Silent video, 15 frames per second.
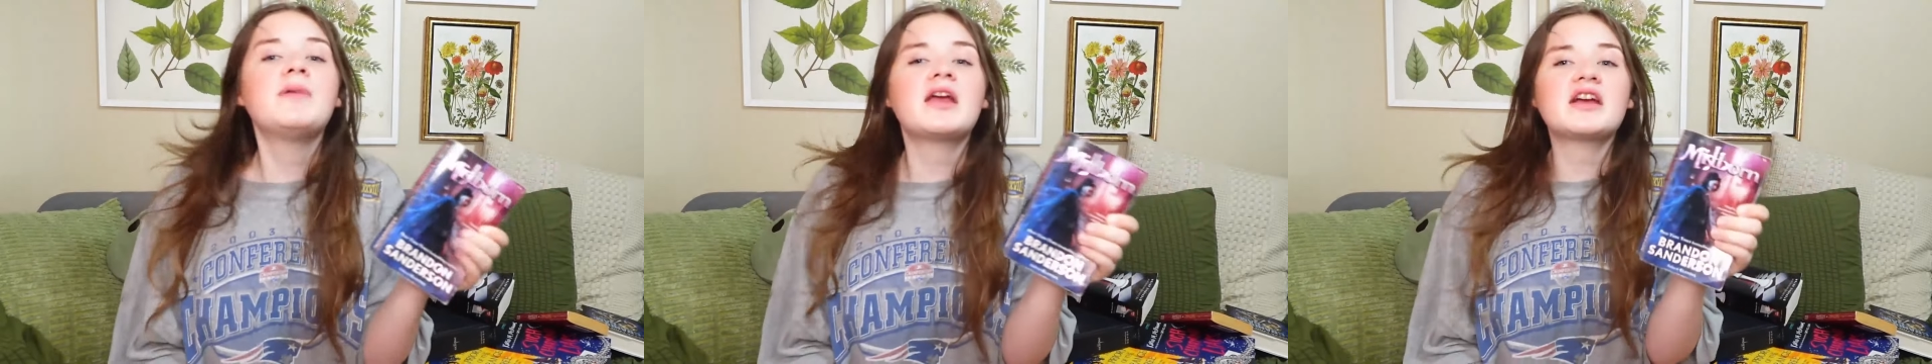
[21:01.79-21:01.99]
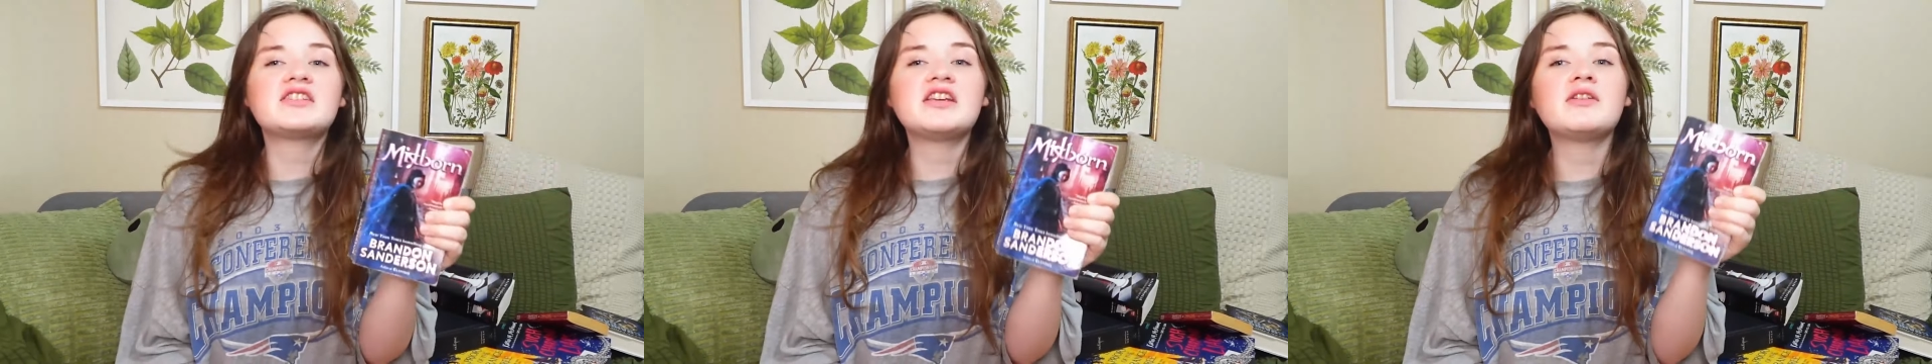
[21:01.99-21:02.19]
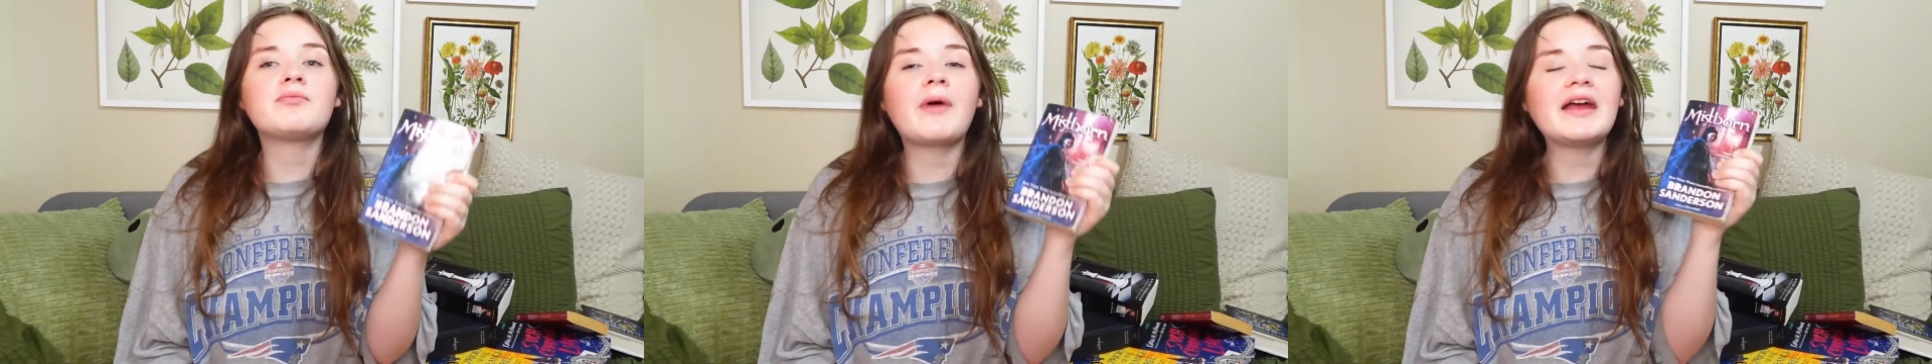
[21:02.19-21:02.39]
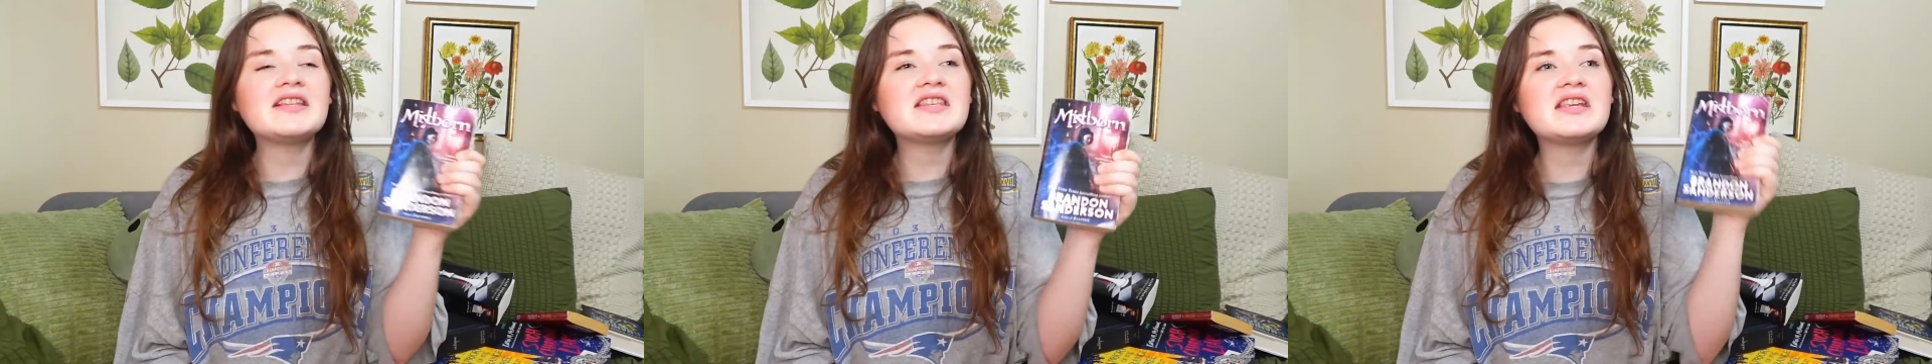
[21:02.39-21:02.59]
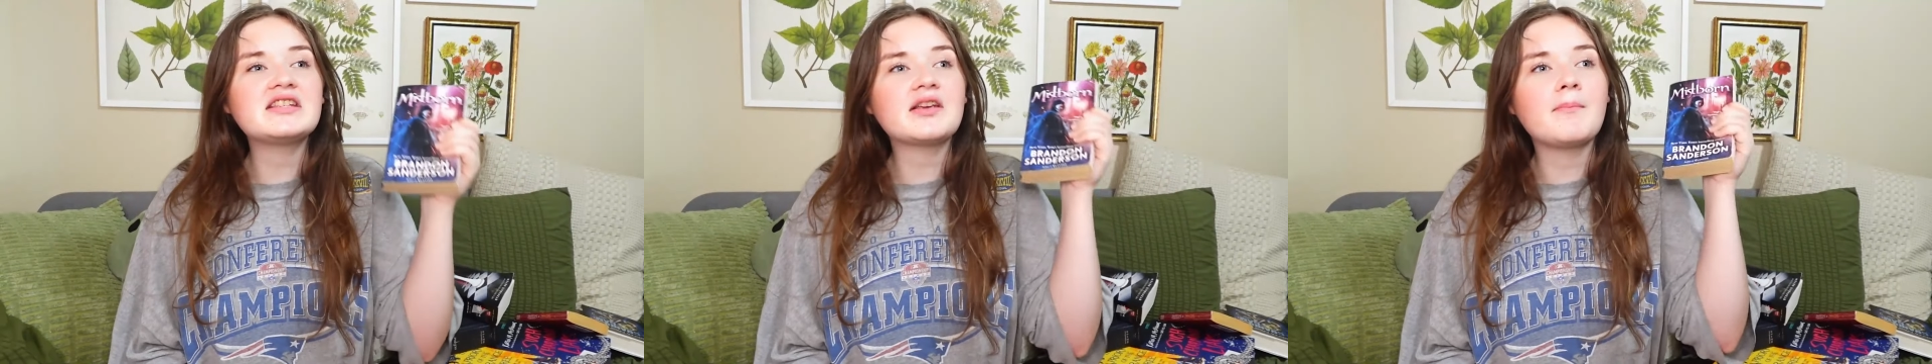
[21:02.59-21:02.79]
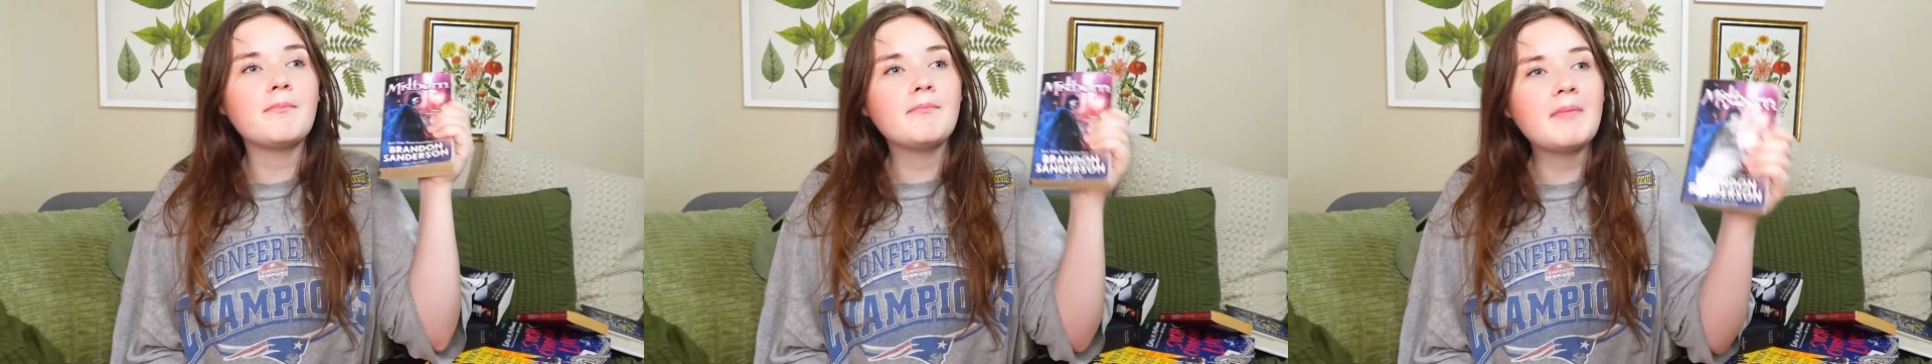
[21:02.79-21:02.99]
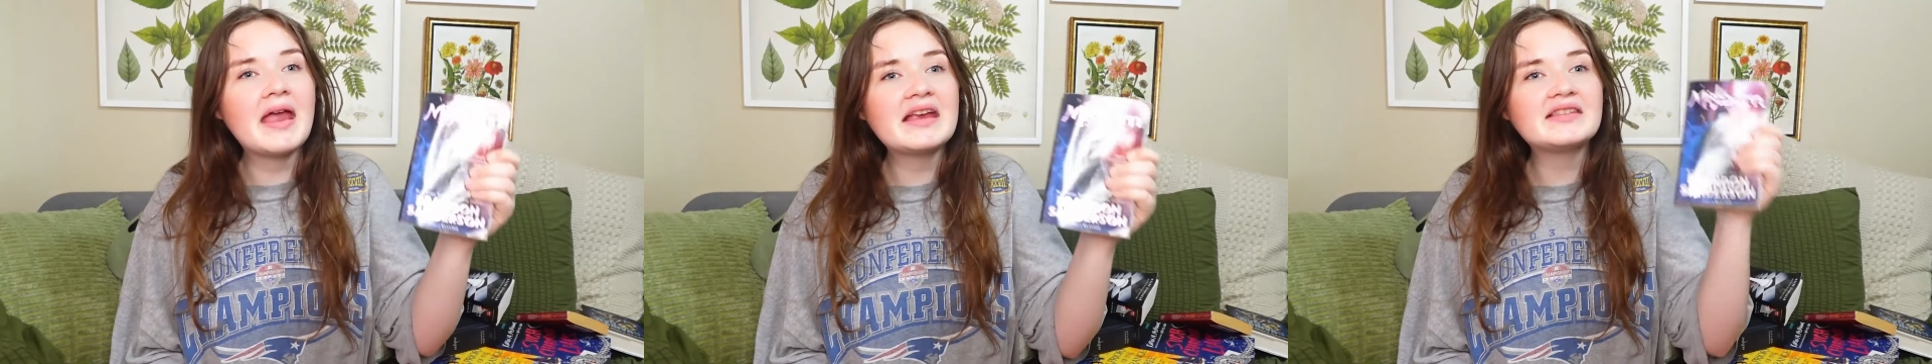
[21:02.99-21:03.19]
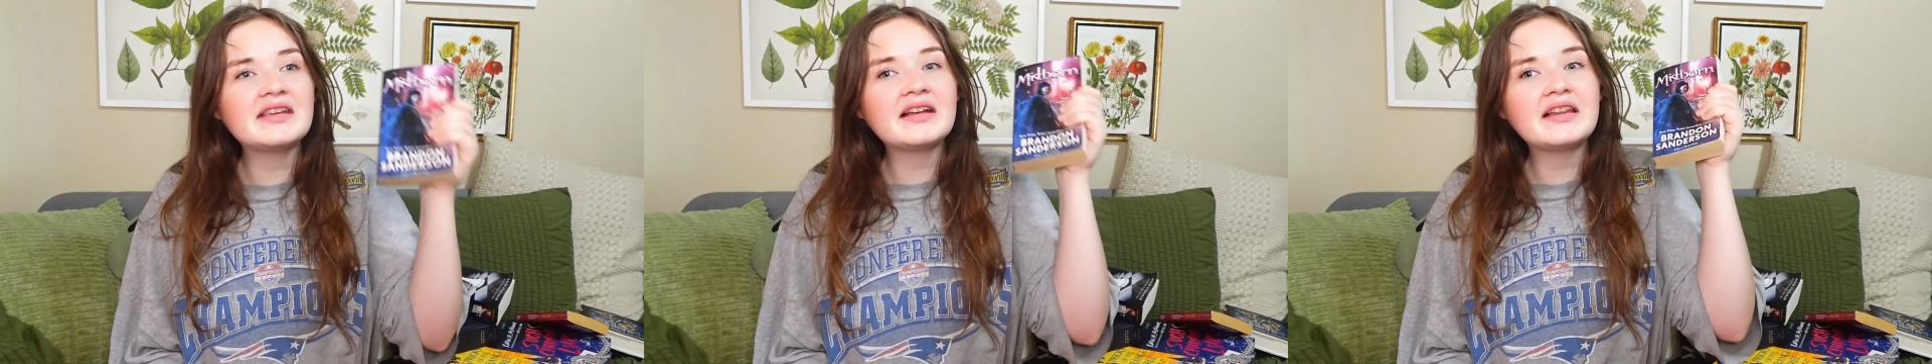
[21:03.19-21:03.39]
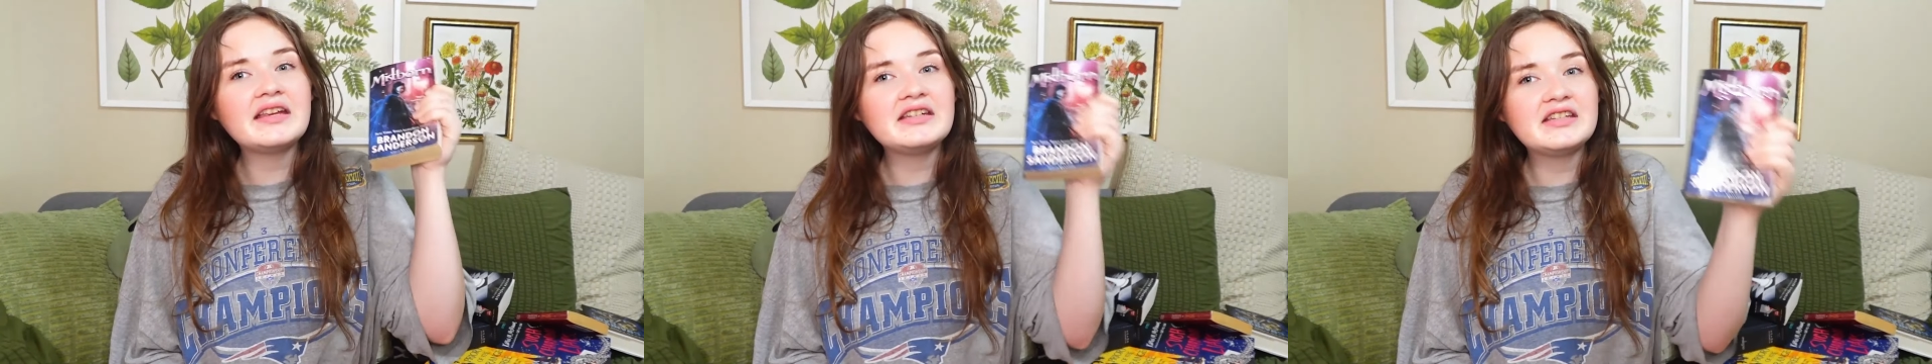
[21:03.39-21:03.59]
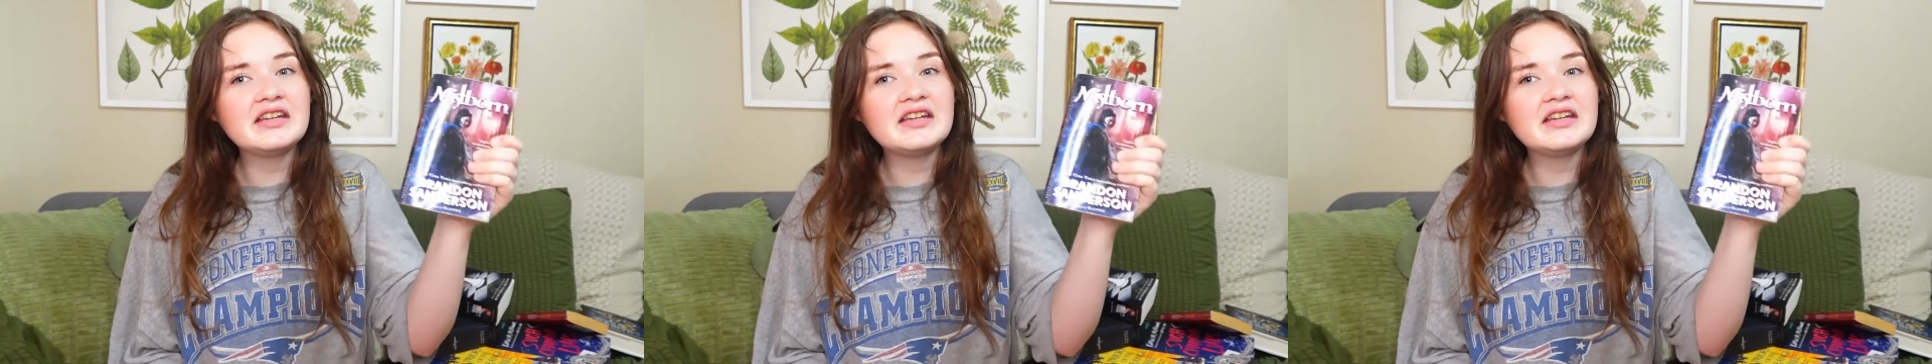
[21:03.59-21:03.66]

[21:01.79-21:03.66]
because he writes these amazingly